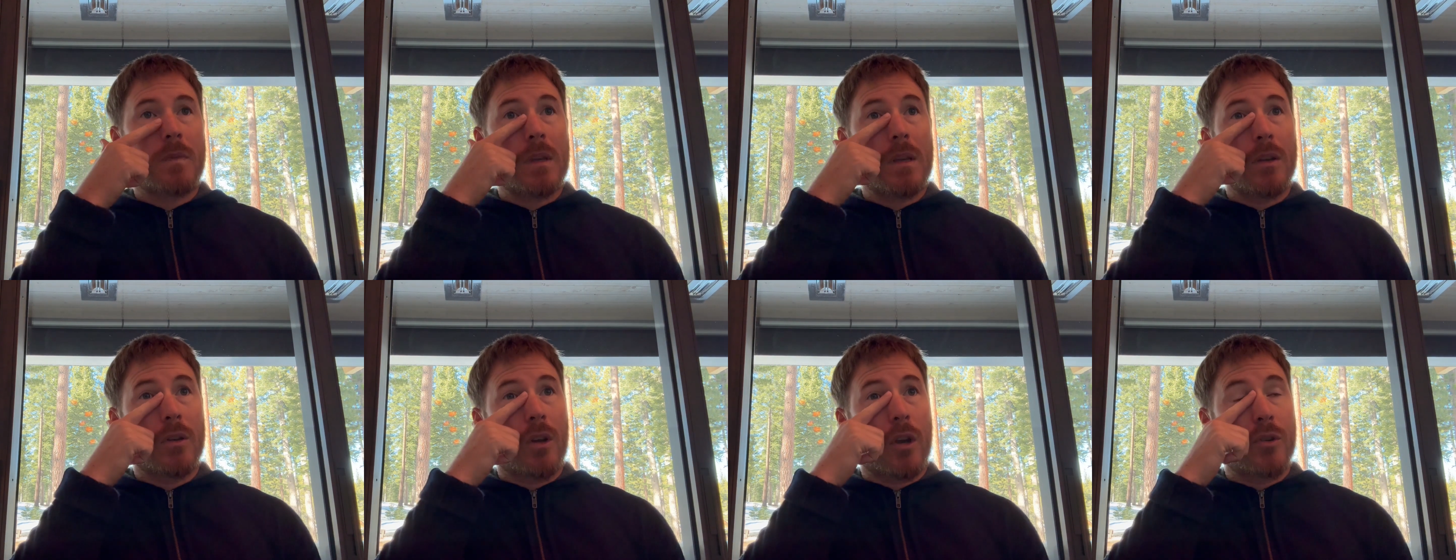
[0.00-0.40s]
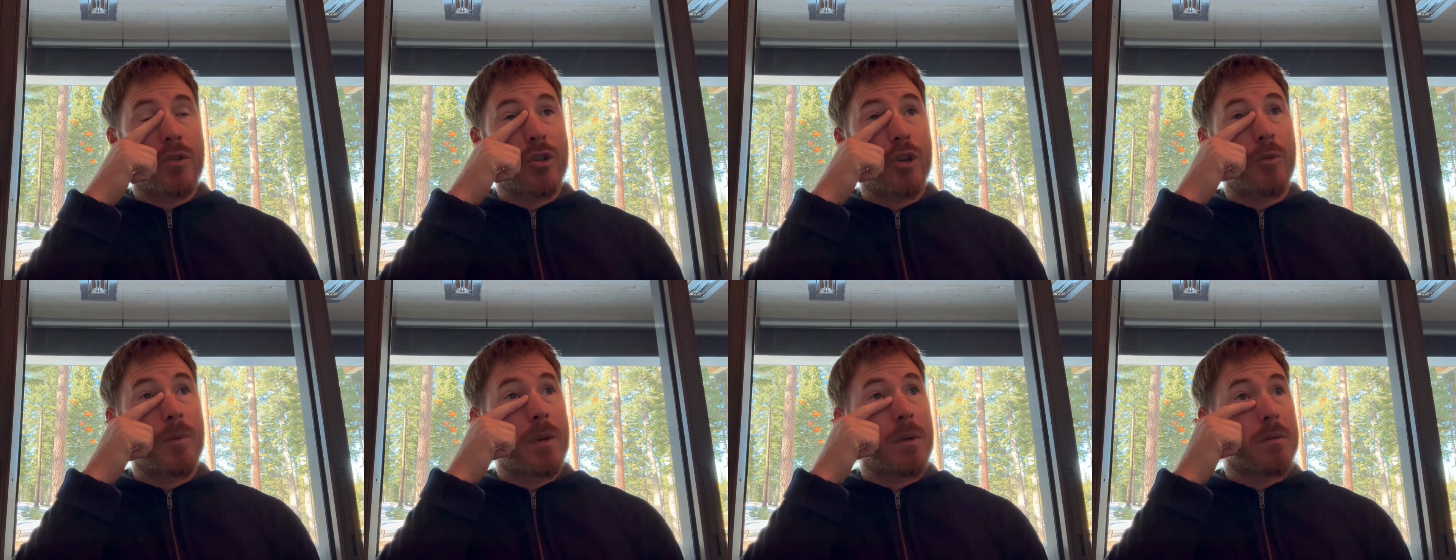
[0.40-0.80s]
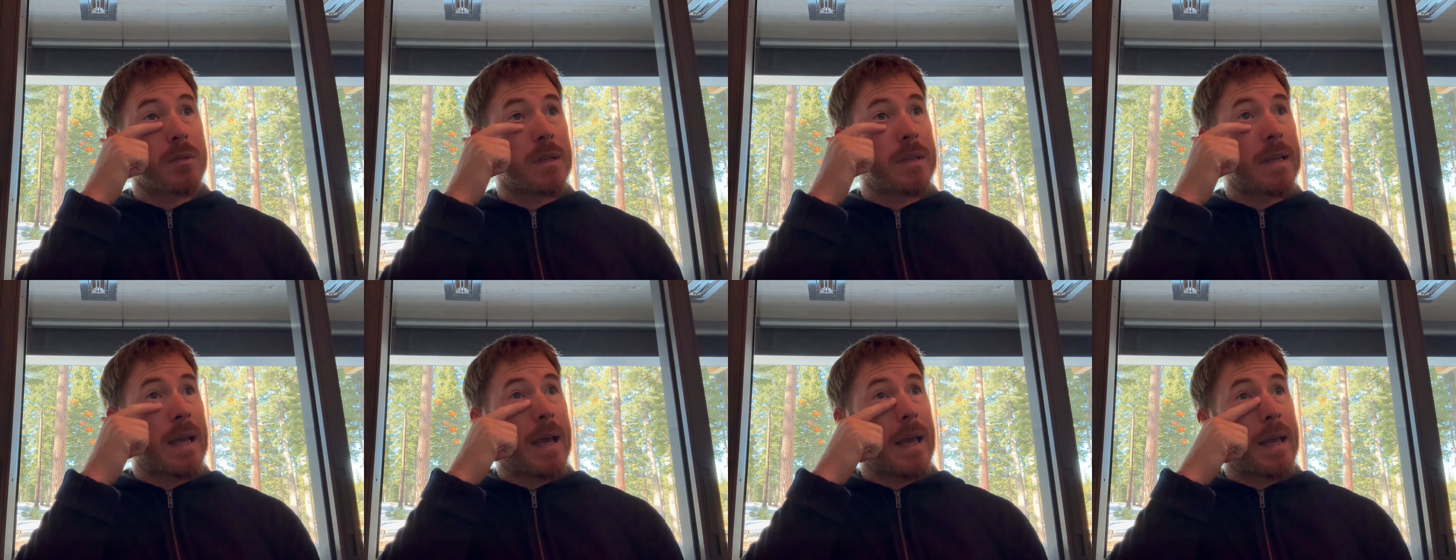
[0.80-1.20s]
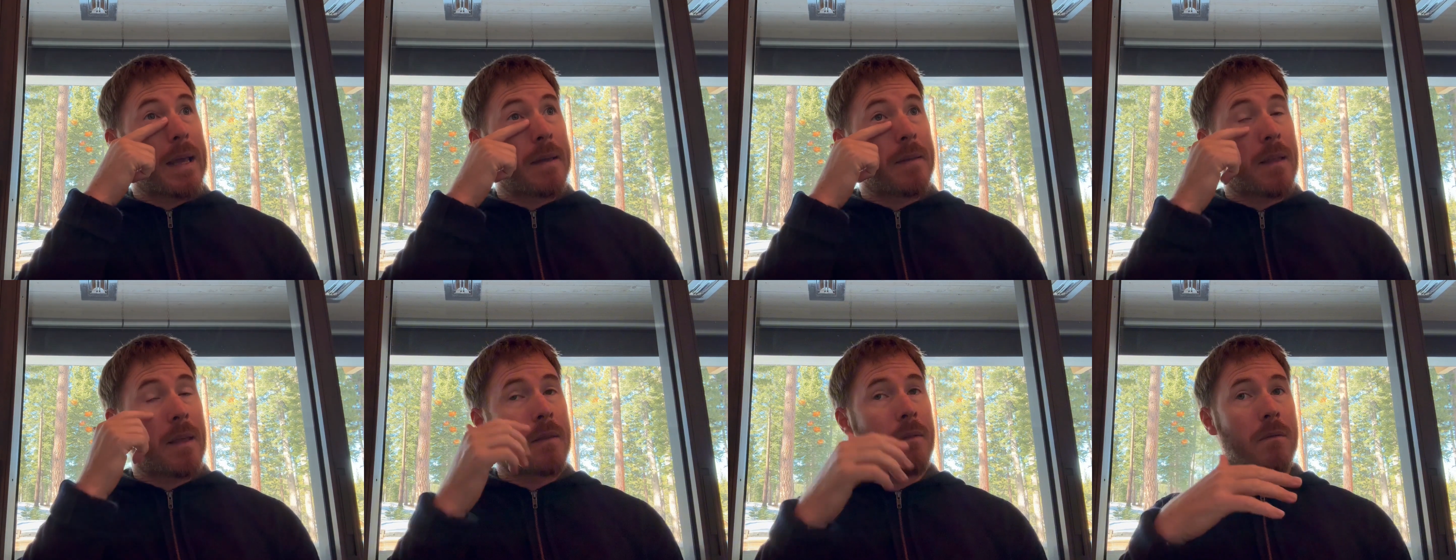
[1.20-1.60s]
2 meals a day
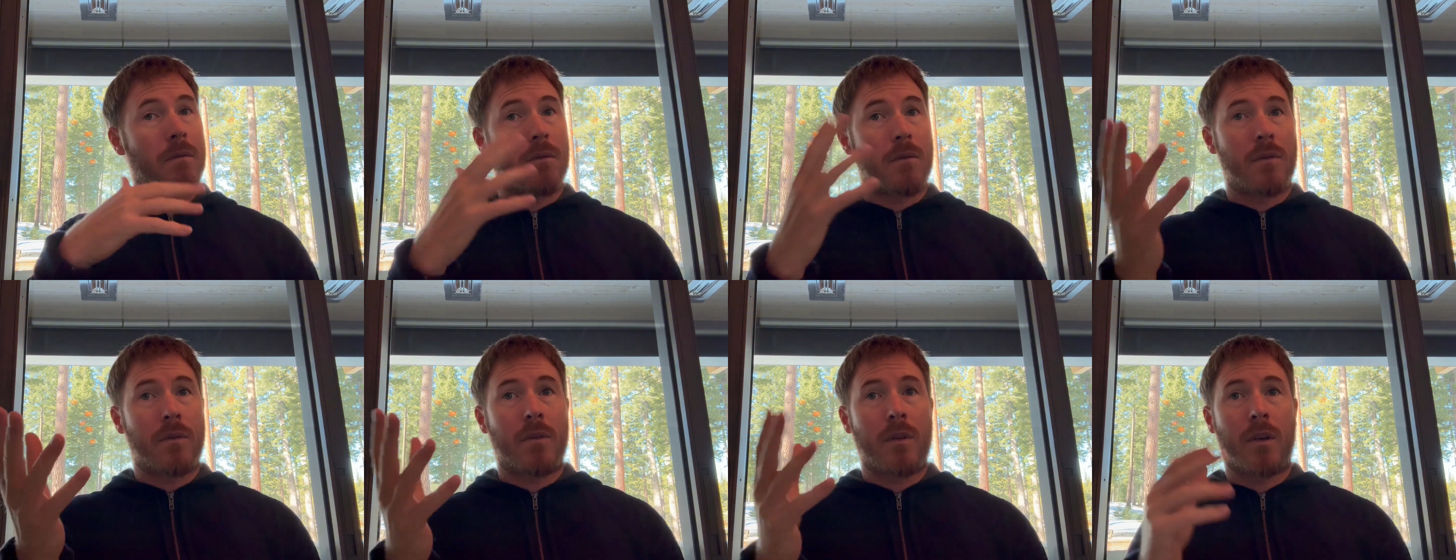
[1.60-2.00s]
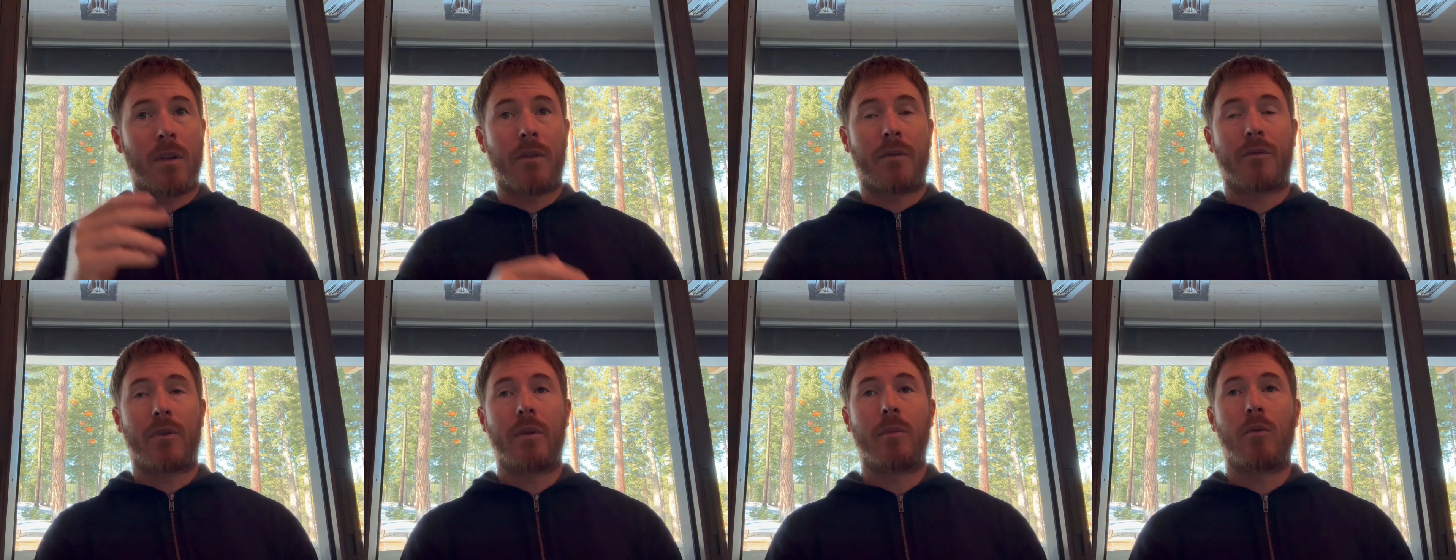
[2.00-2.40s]
and then the 3